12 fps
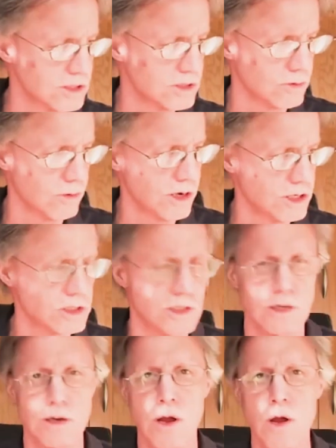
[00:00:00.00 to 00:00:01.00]

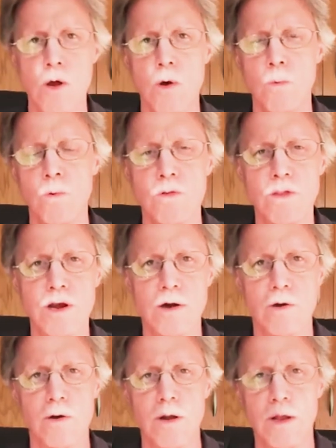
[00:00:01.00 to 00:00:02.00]
situation where
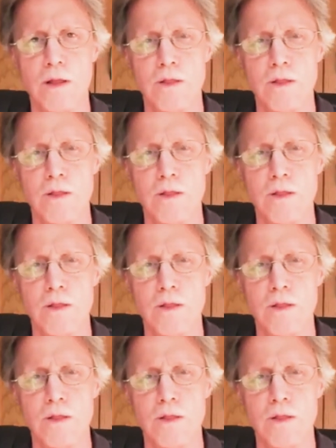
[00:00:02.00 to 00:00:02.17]
their